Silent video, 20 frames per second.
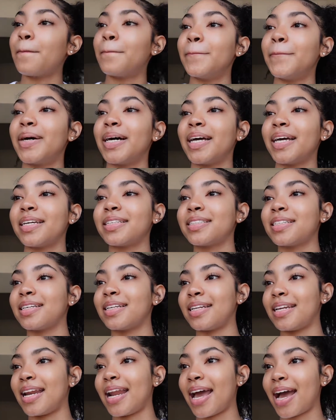But
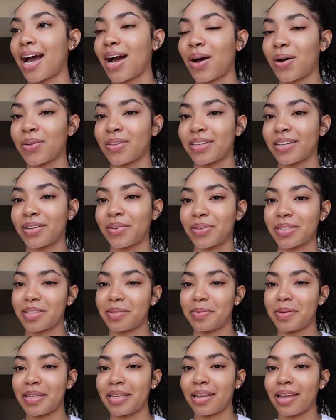now they're going to
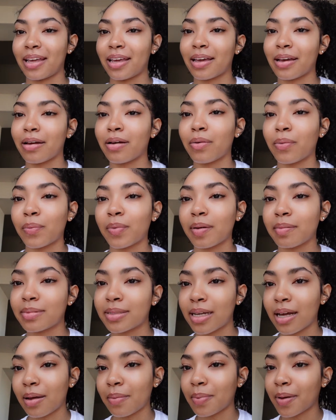be like ripped
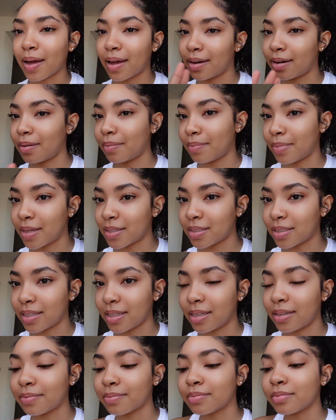up, kind of
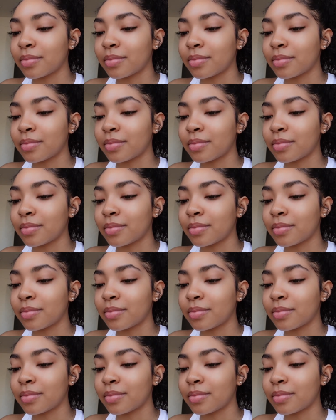messy,